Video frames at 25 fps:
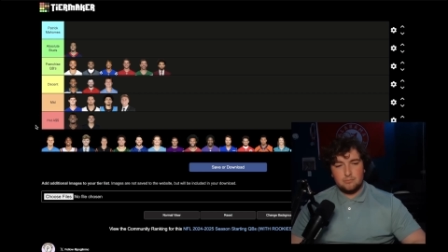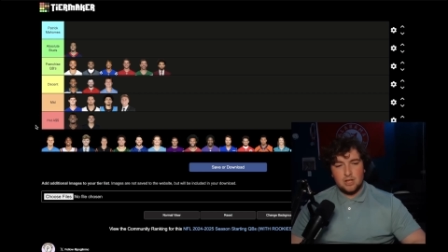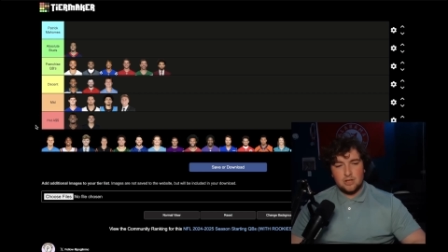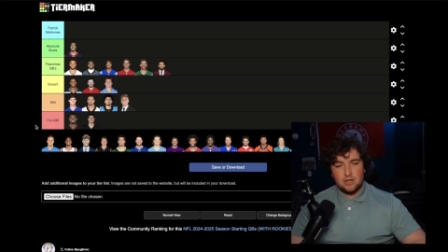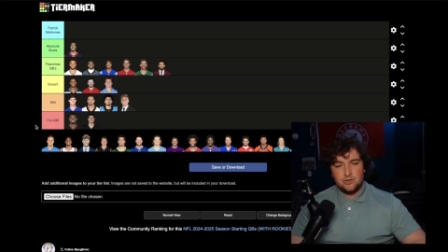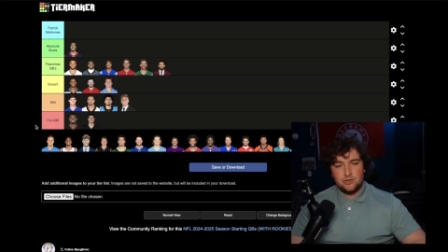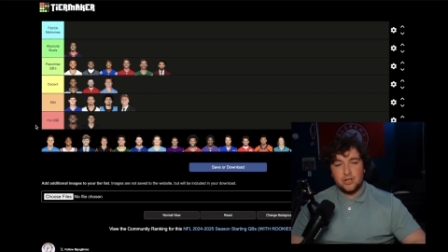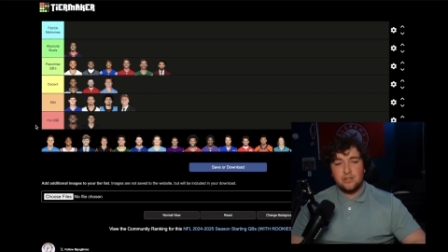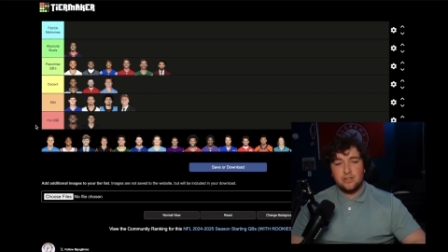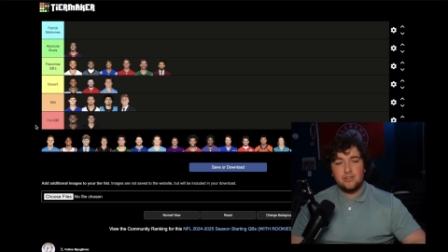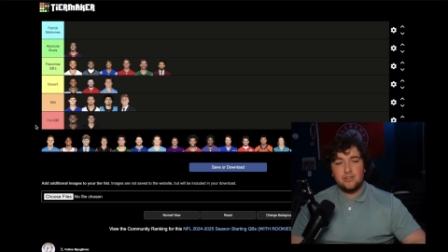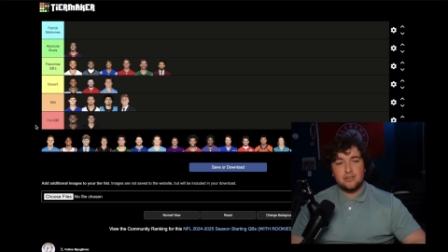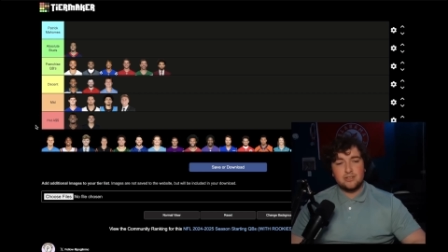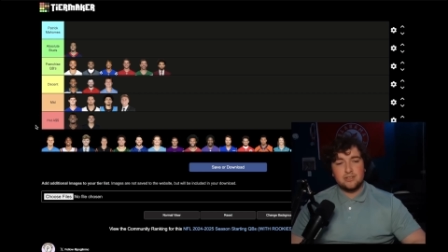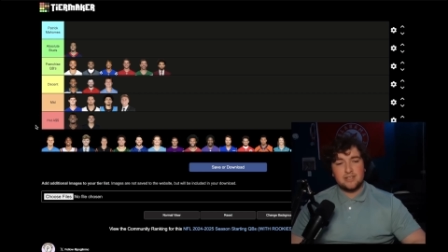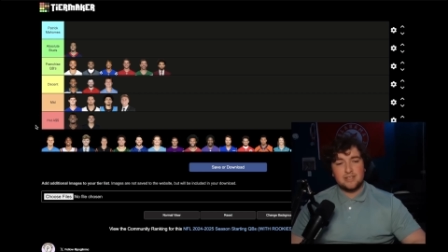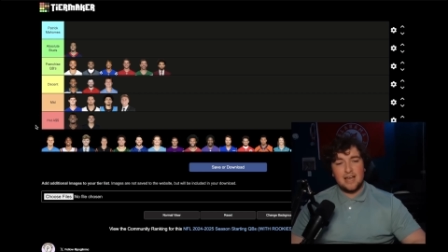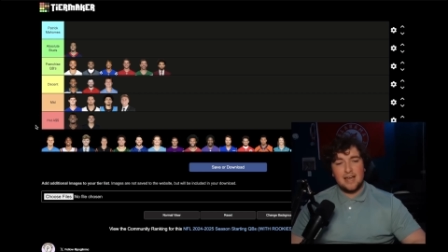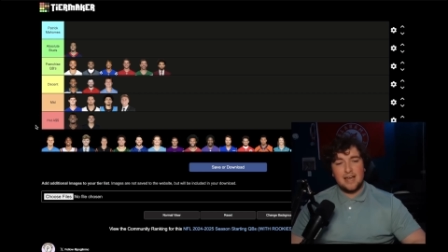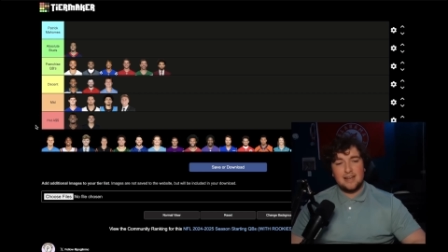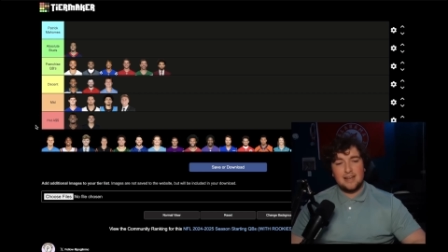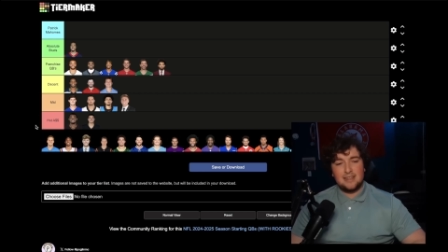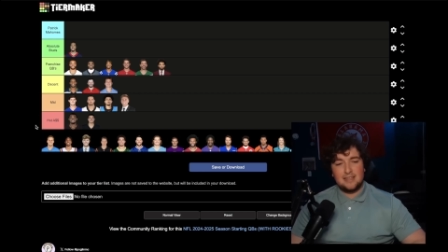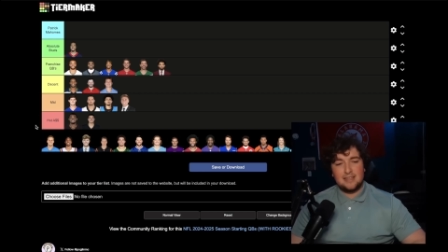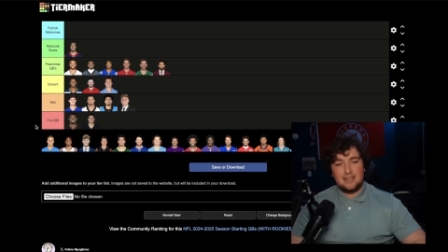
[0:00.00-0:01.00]
Jalen is
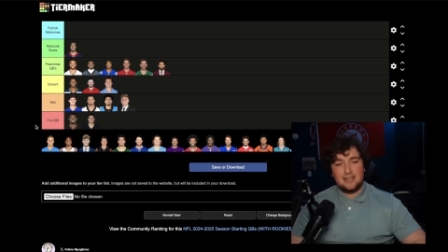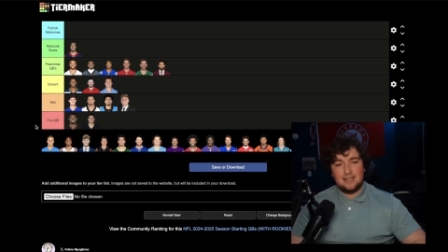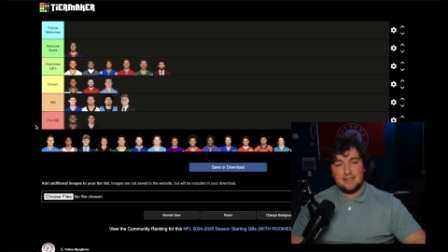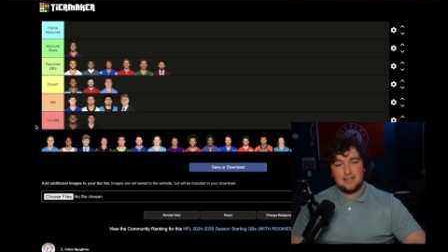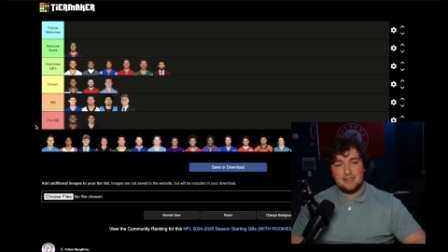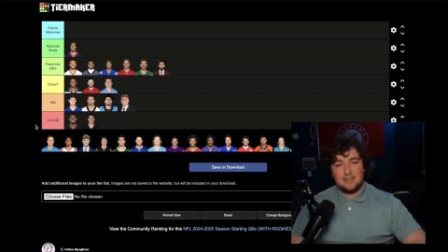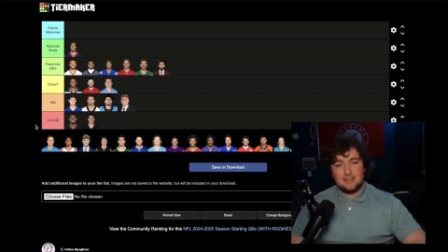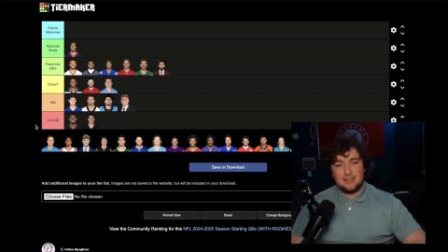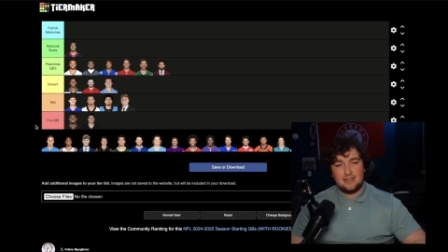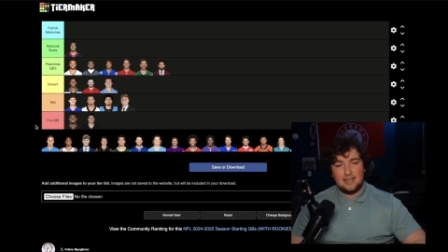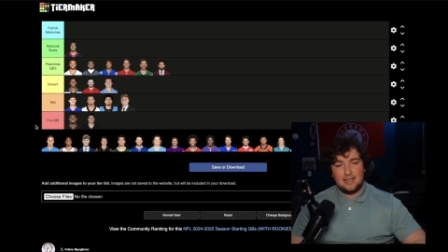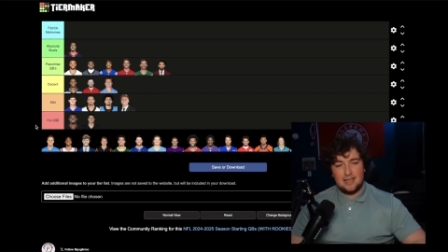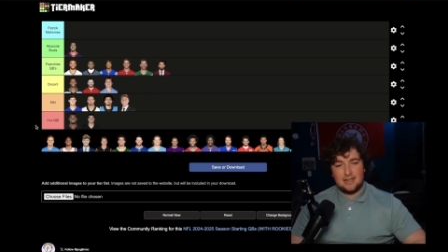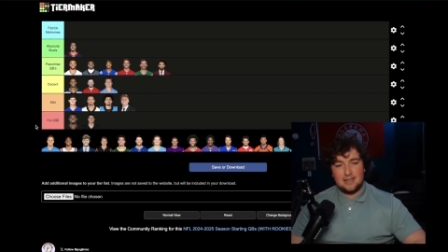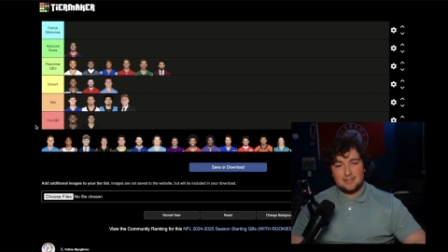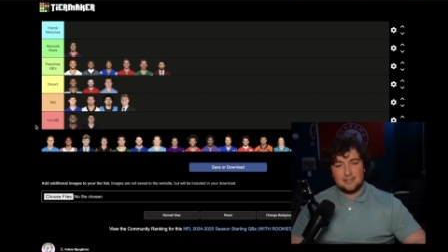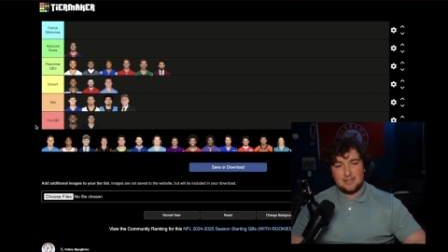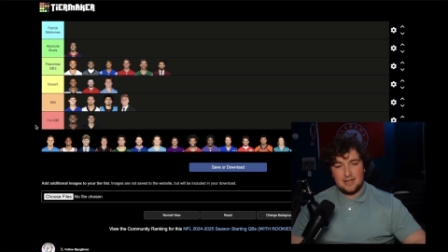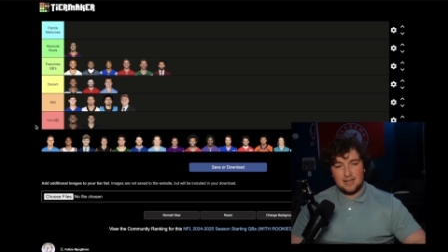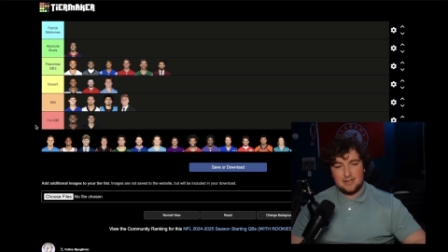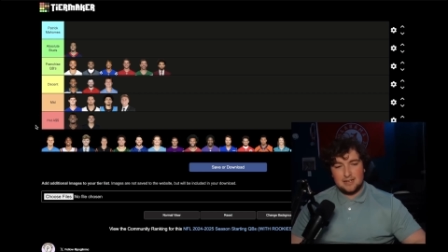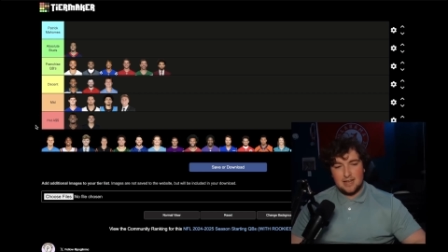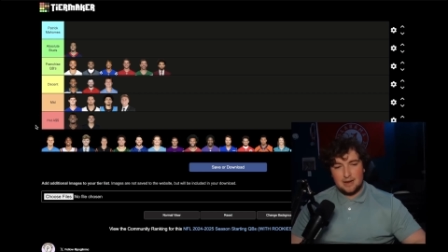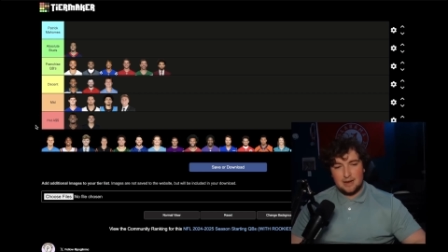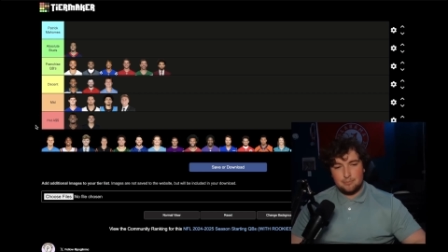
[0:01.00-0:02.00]
kind of the
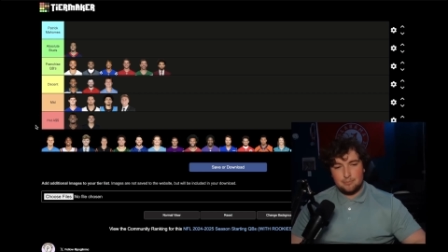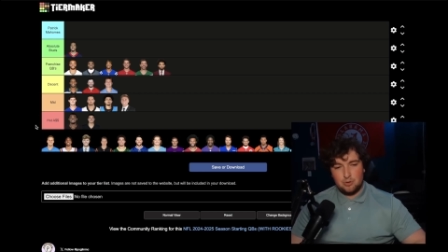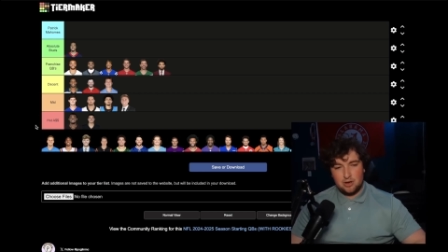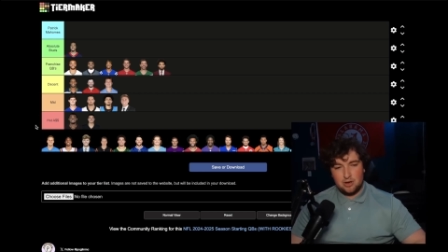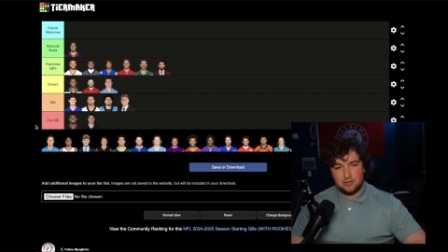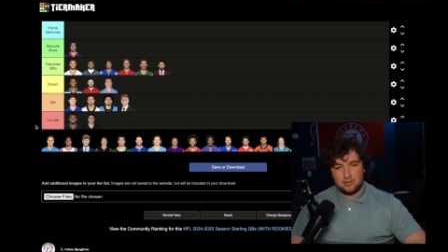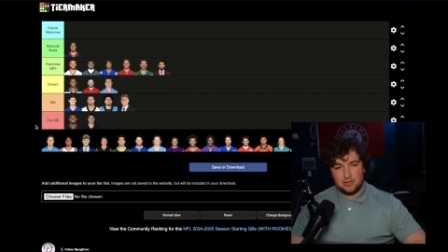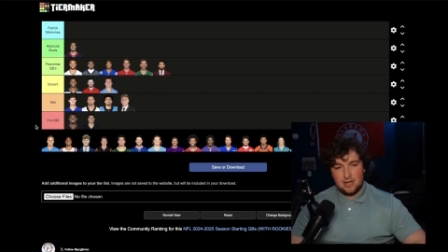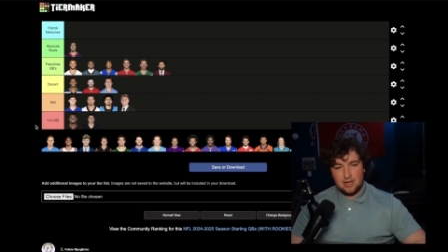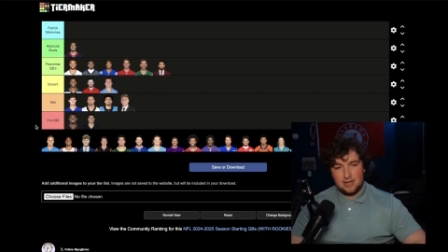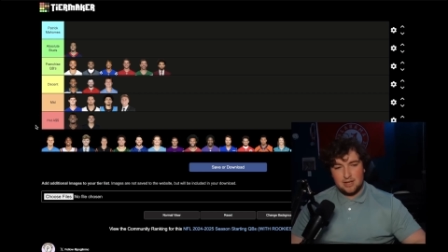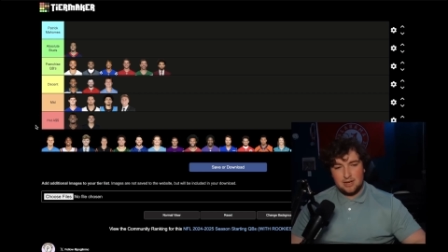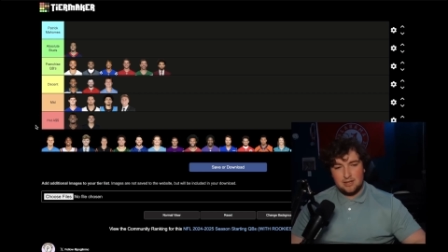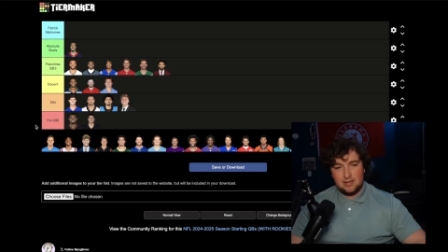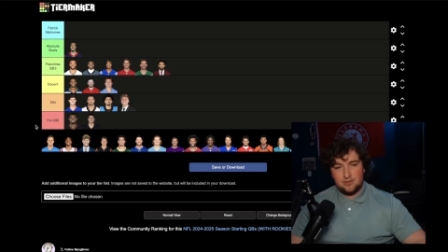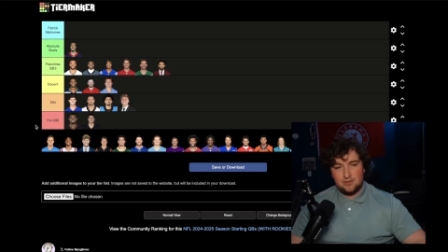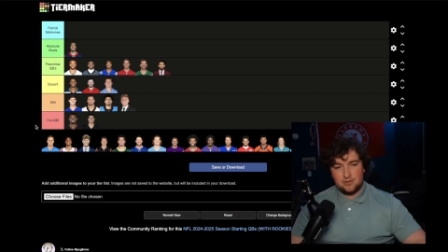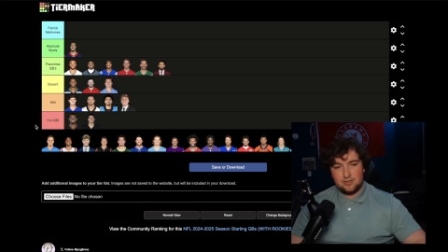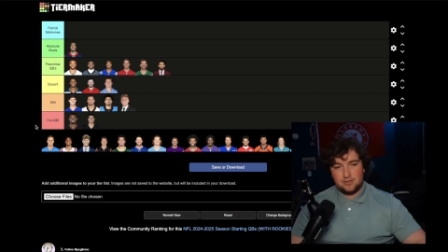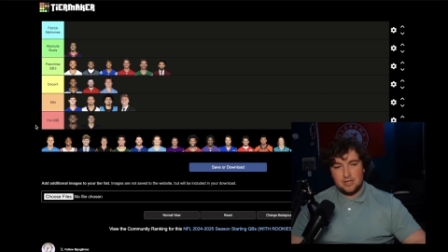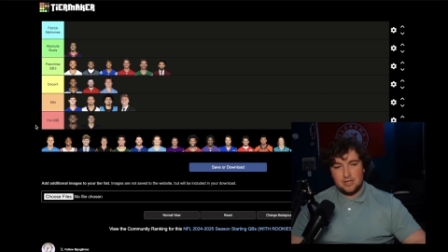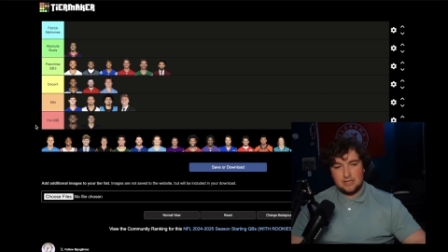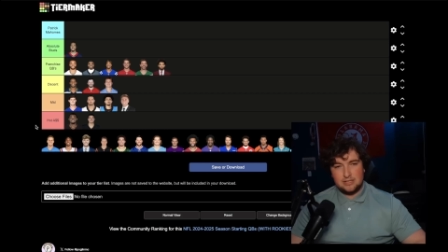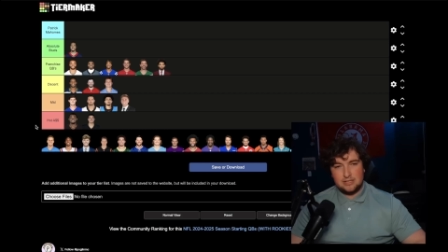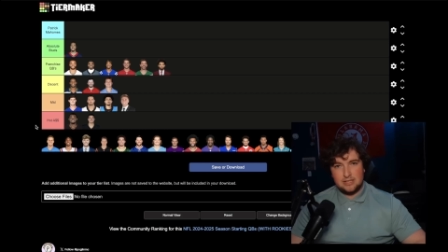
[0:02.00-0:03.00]
anti-Dak Prescott in the
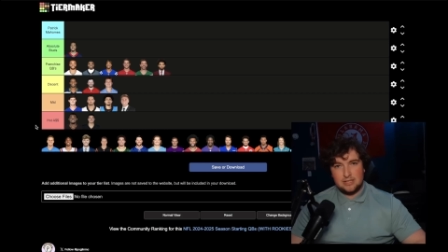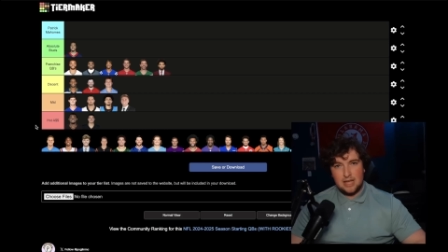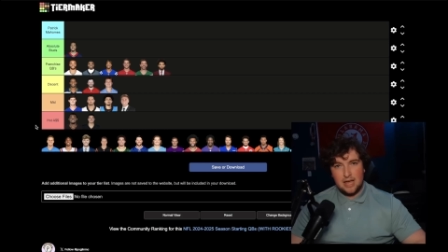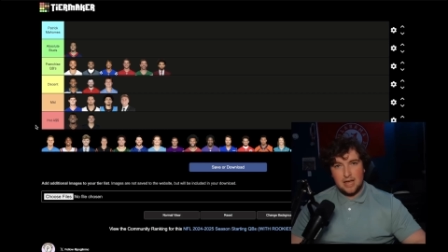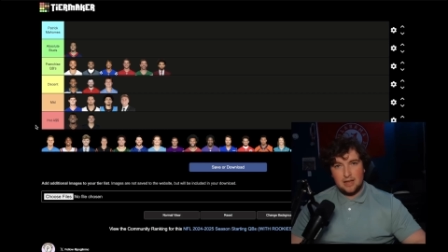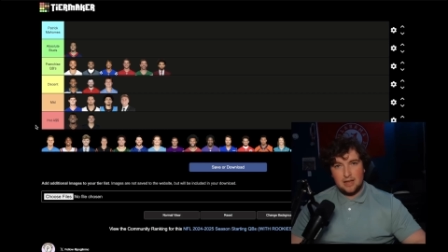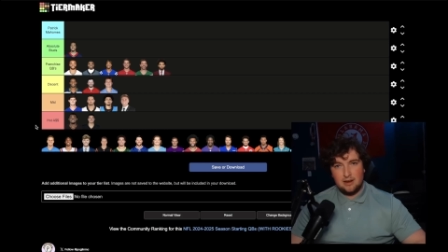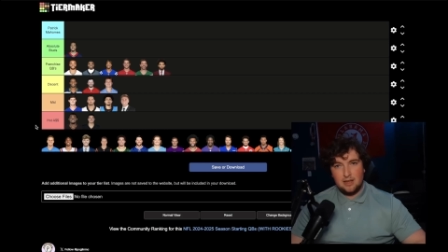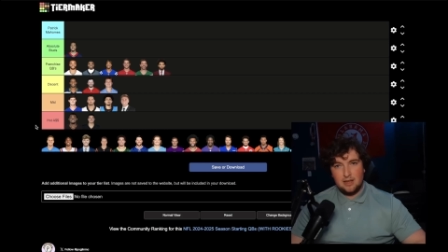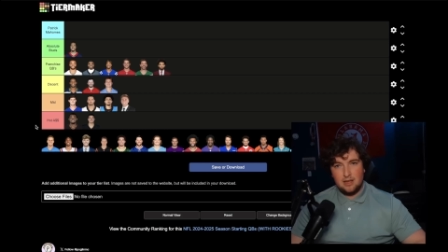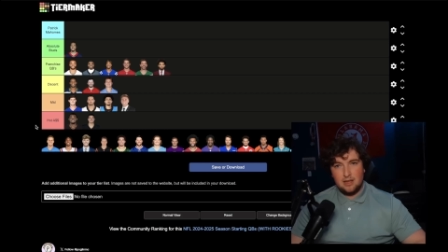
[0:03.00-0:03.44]
sense that